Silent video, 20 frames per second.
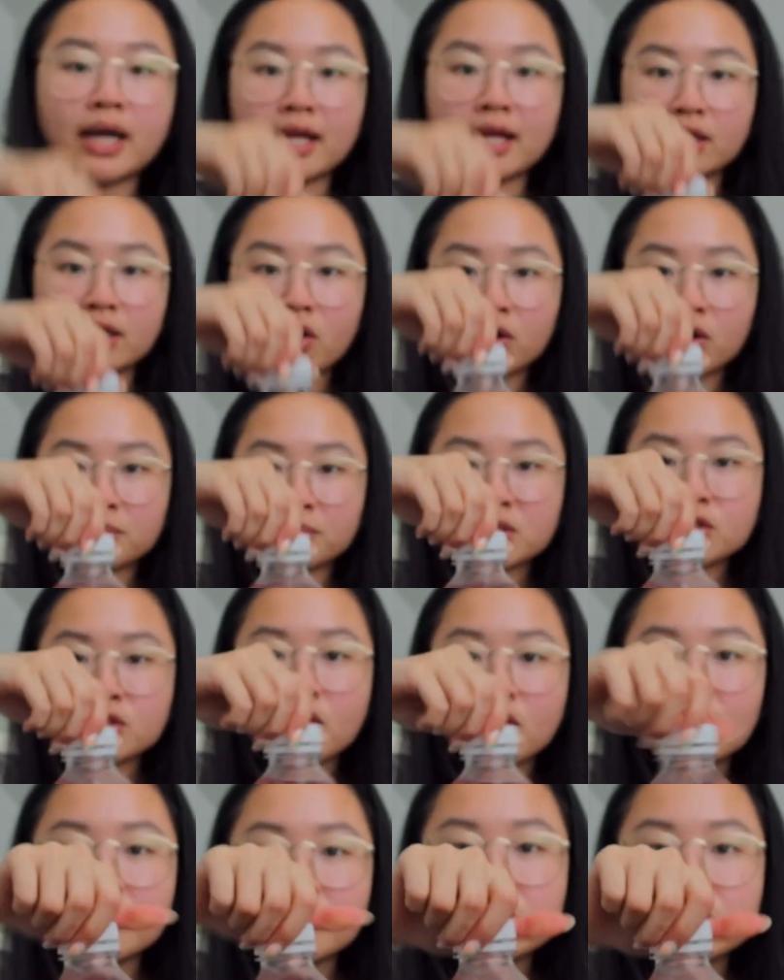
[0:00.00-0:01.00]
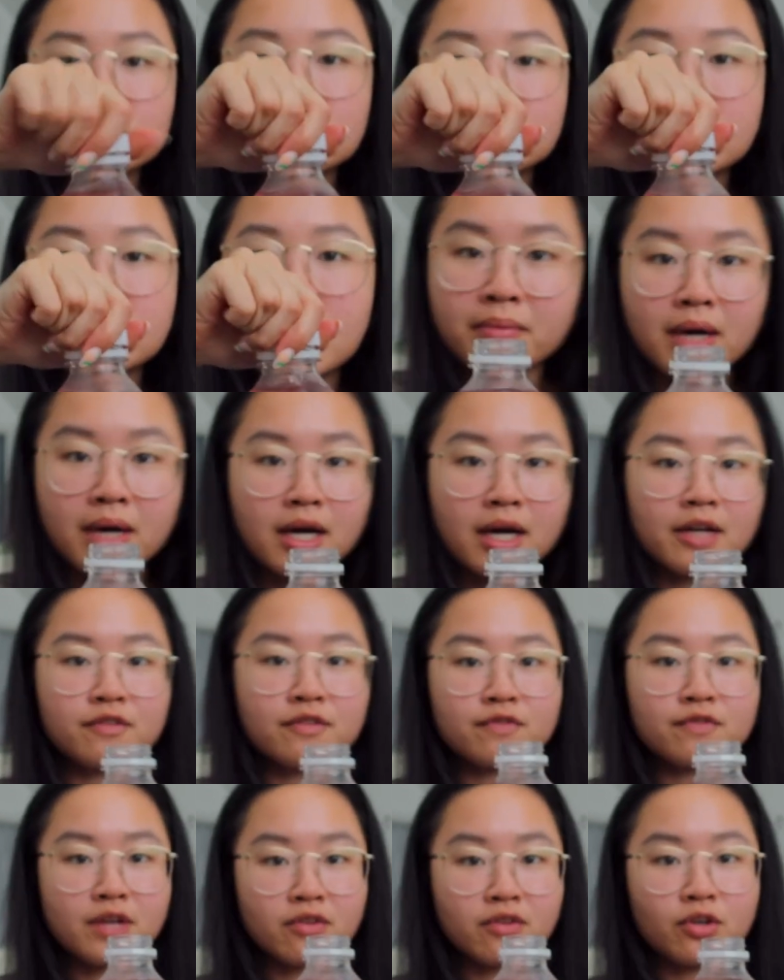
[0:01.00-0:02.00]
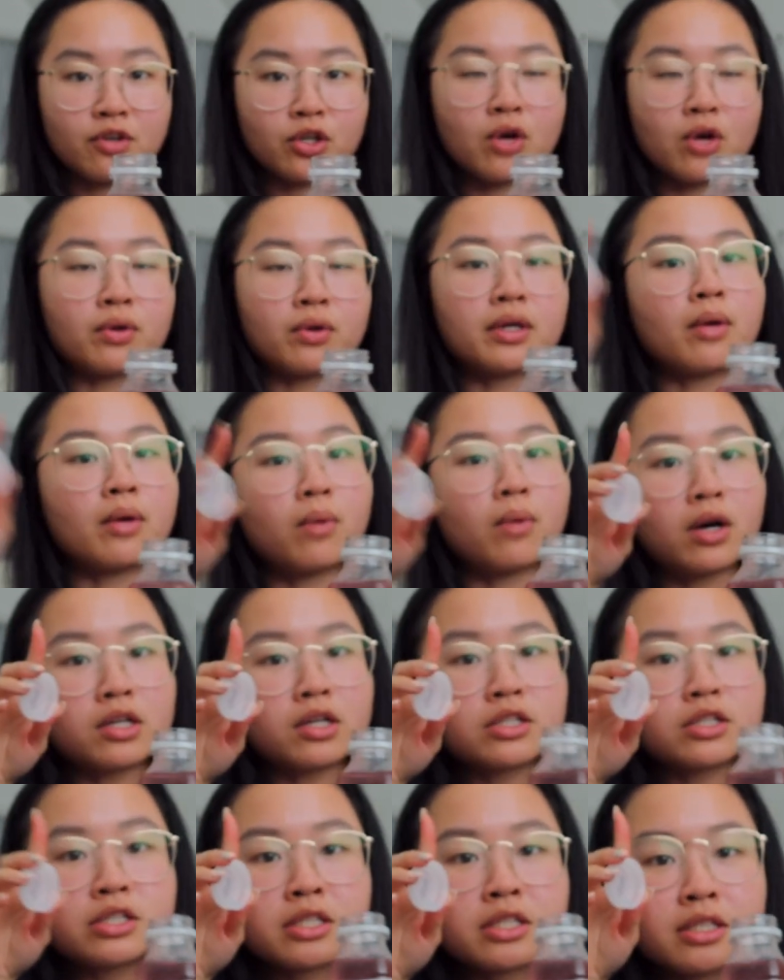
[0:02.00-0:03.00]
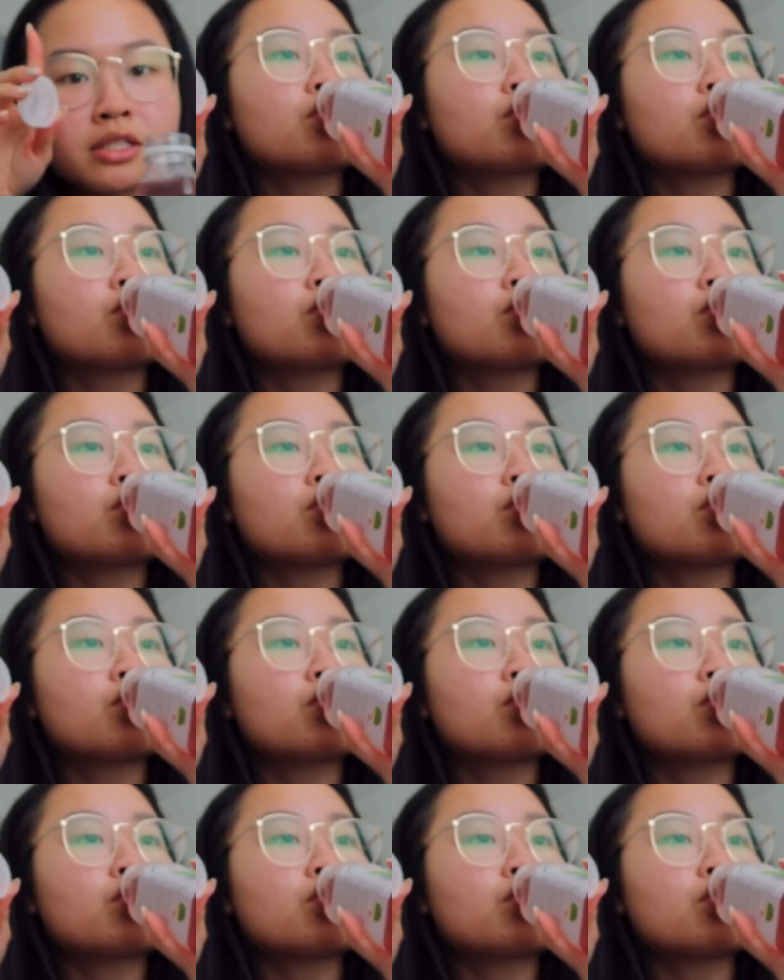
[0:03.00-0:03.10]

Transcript: and the Harmless Harvest, my favorite coconut waters.